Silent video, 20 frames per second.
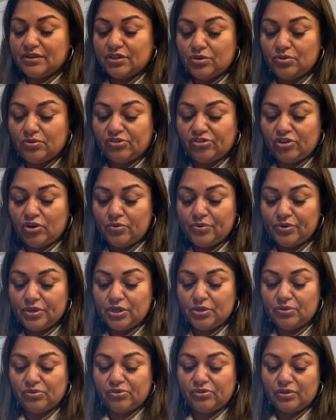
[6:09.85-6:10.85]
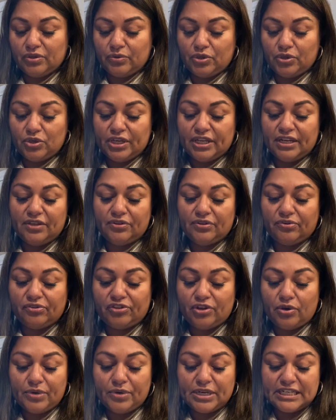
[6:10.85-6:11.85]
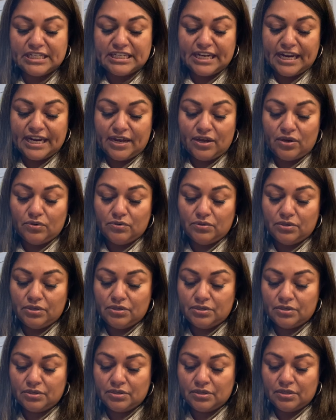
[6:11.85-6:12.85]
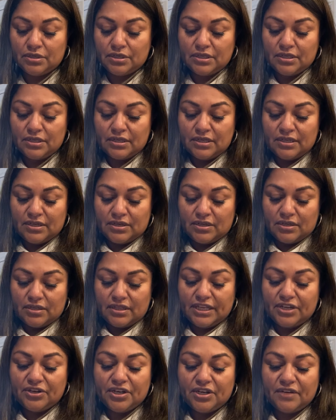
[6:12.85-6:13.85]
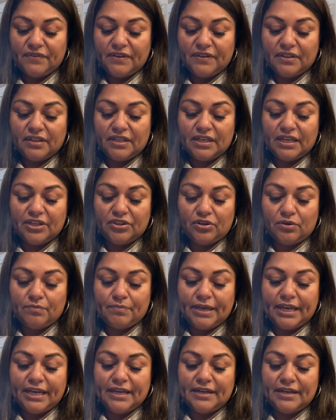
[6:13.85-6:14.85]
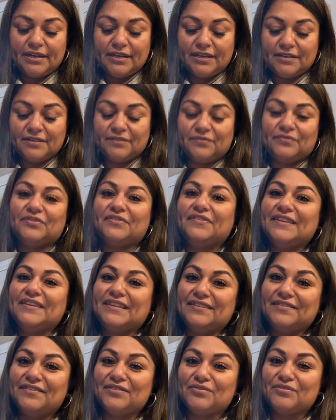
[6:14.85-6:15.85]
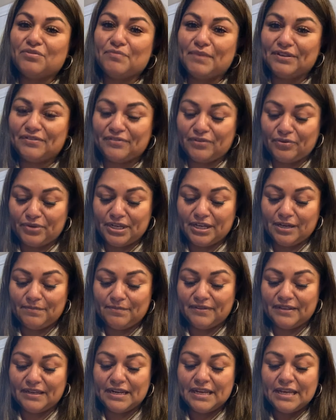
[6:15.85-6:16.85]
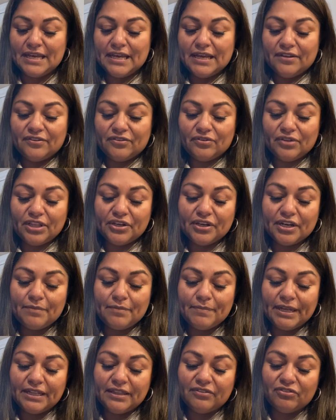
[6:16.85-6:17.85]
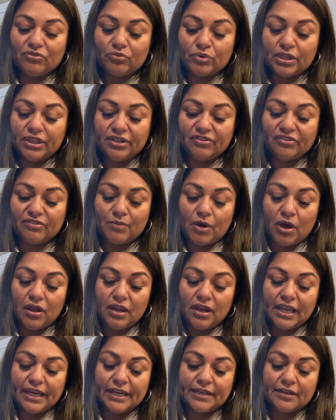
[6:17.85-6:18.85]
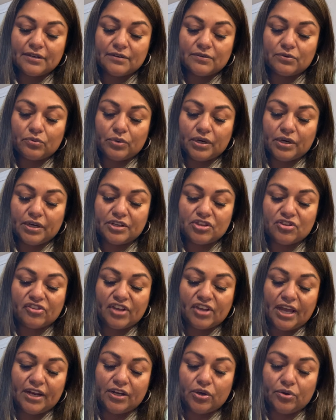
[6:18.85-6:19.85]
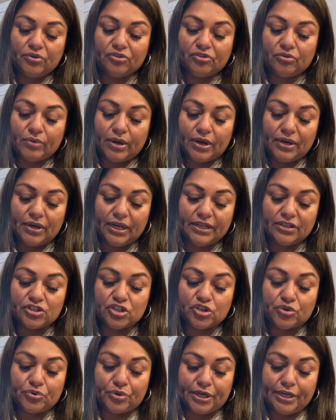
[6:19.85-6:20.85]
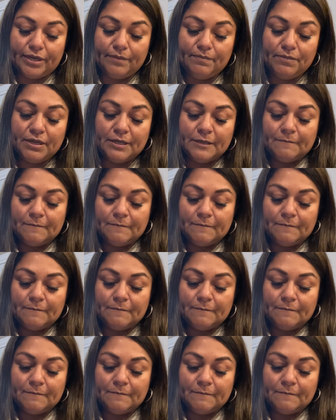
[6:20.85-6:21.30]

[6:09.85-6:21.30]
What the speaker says: you can either sew it down. They could have either made, see, this is where my sewing comes in. So they could have made this really small, like where it just kind of goes around like a trim,